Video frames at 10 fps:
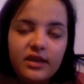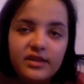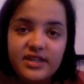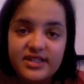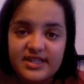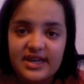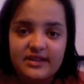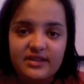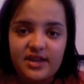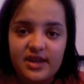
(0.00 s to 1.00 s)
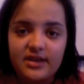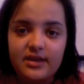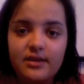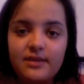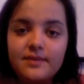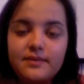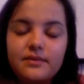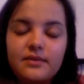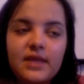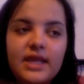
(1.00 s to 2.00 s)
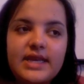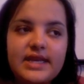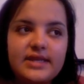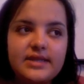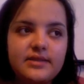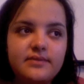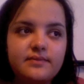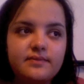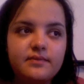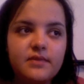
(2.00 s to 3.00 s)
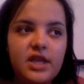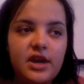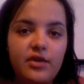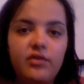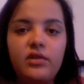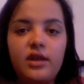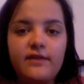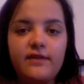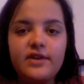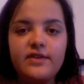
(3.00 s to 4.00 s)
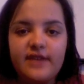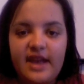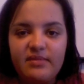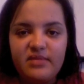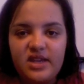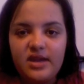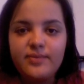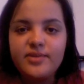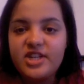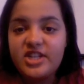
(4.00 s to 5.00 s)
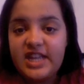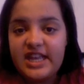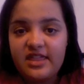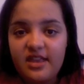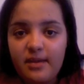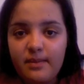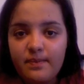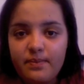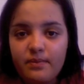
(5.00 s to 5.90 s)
The second thing is, you know, love your family, appreciate them.